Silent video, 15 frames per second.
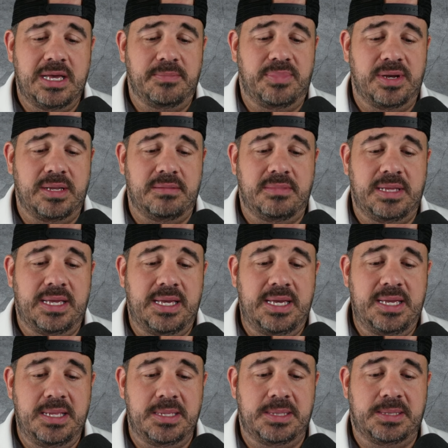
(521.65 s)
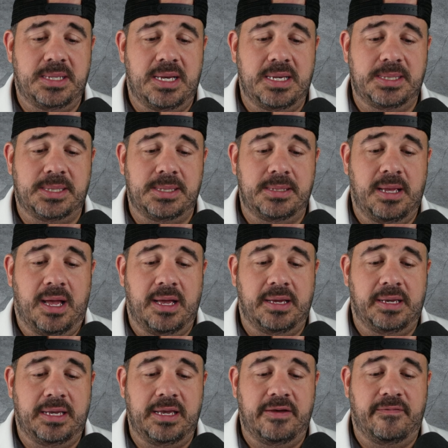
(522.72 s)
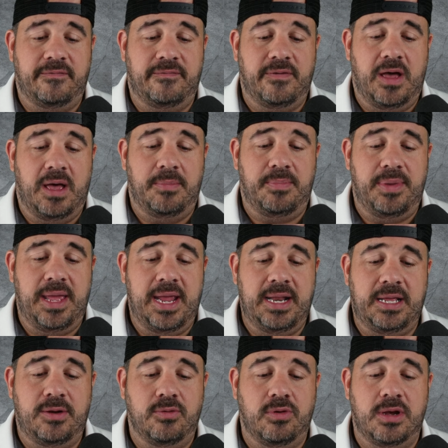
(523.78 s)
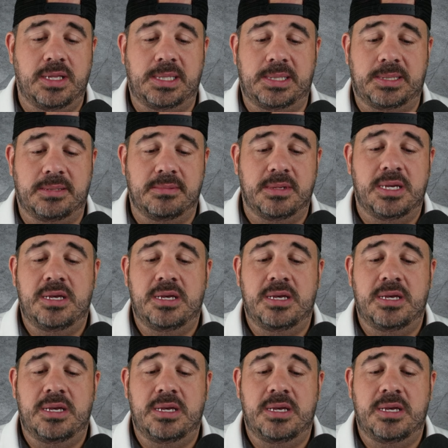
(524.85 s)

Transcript: But he does not give up any runs.